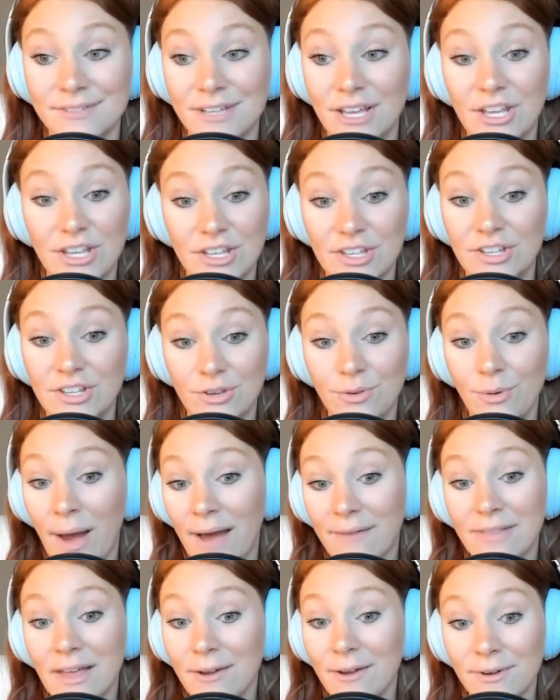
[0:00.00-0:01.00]
you
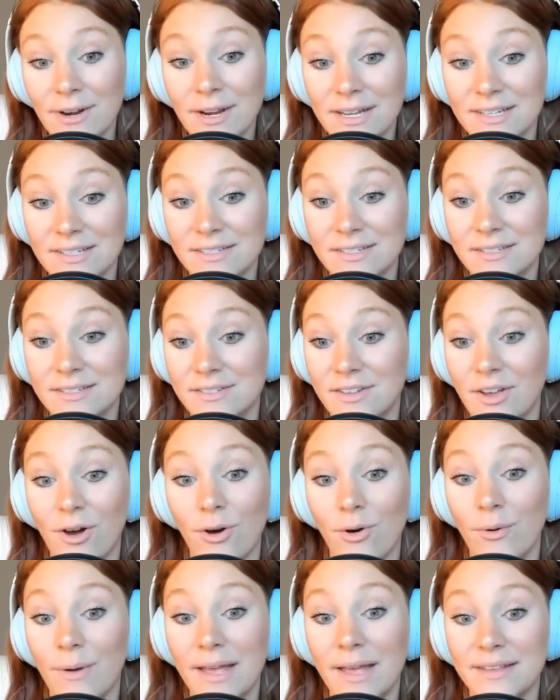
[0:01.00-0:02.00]
have that risk.
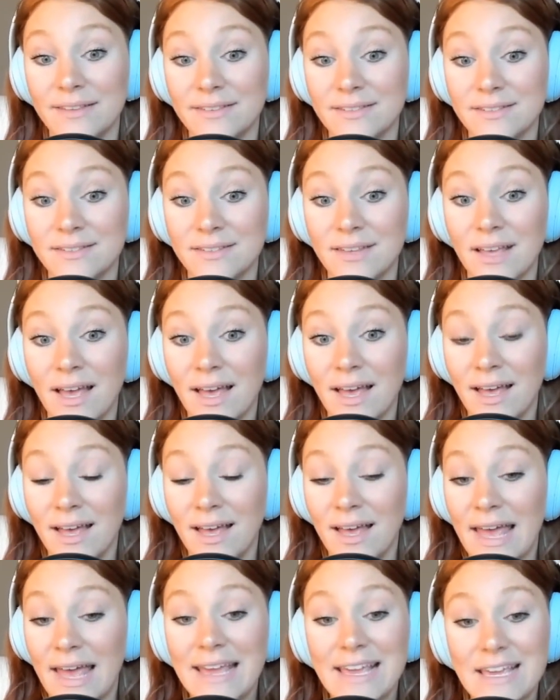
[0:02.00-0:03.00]
So
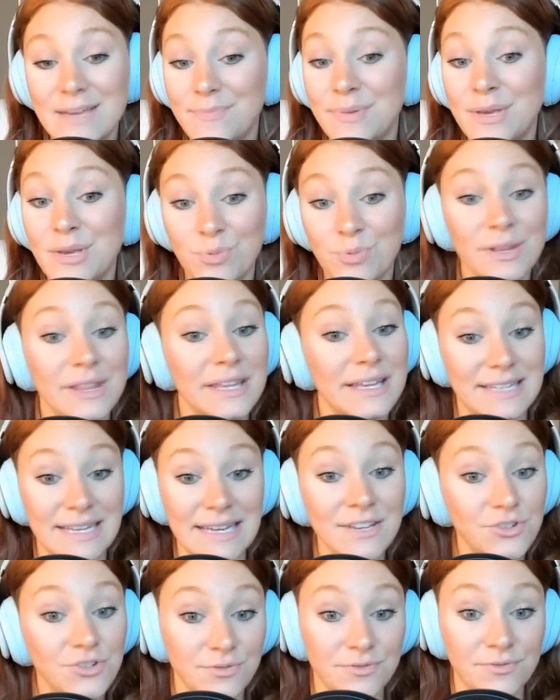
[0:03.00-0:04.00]
it can be really
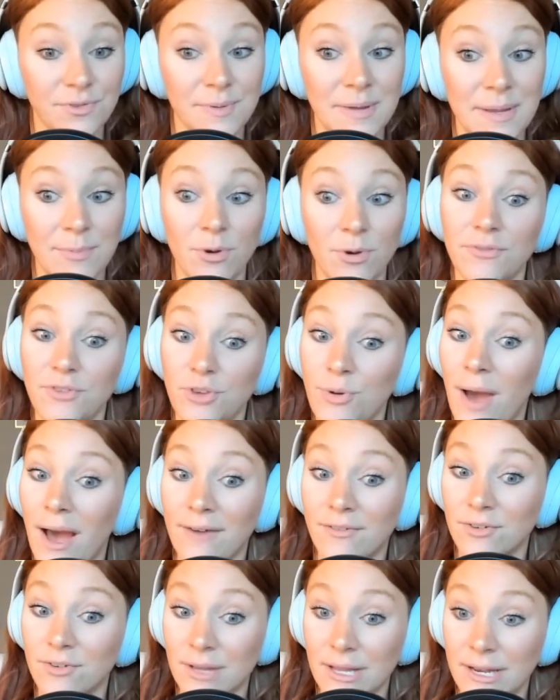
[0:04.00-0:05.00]
dangerous for people if you have
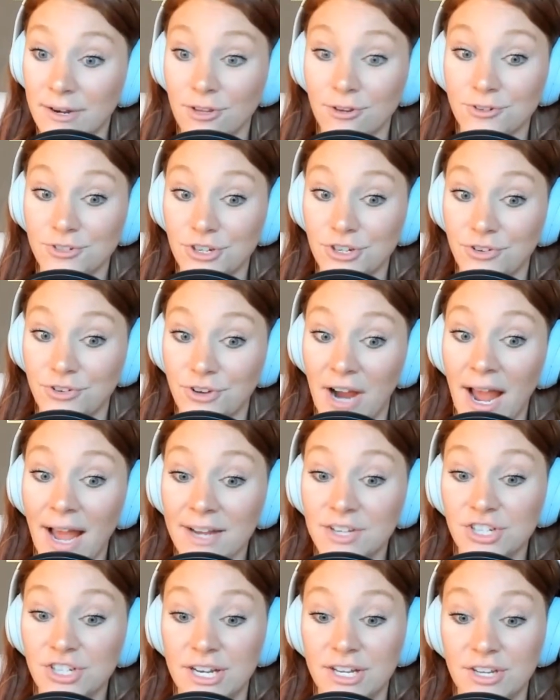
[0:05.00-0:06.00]
an allergic
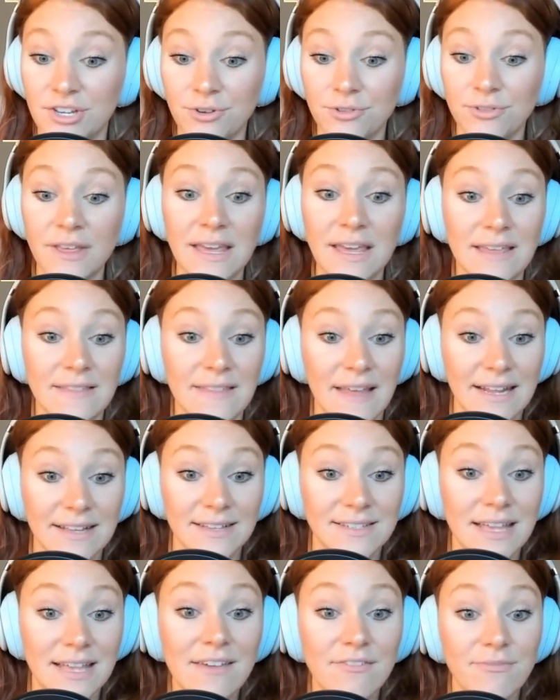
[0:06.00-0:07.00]
reaction and you're thinking that it's
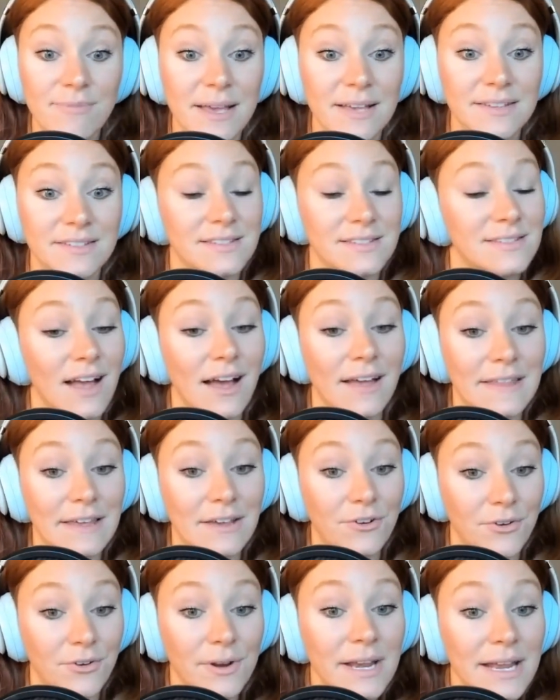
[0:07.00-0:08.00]
safe because it's not in the
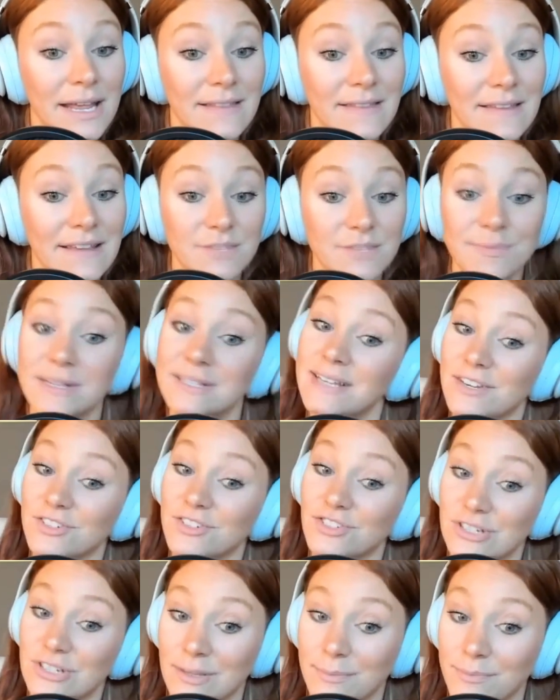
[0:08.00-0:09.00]
ingredient list, but it's
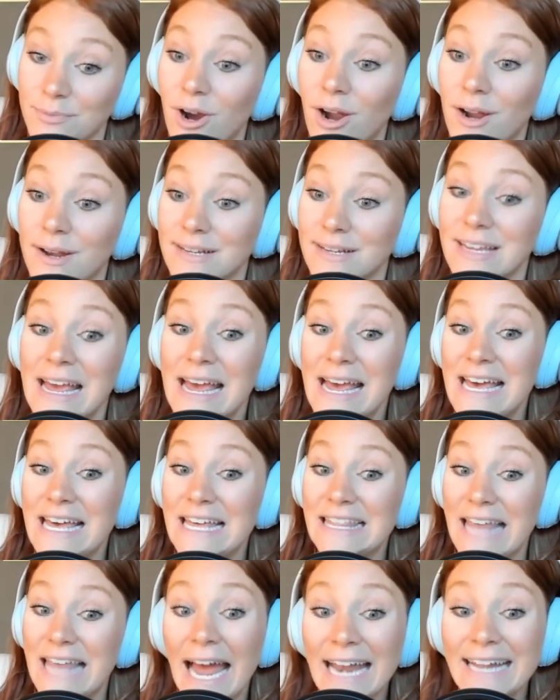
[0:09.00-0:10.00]
actually in the product.
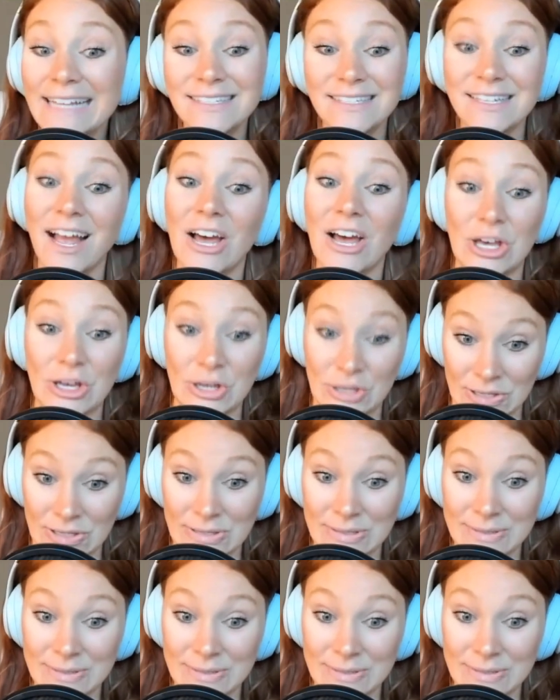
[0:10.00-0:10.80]
That is not good.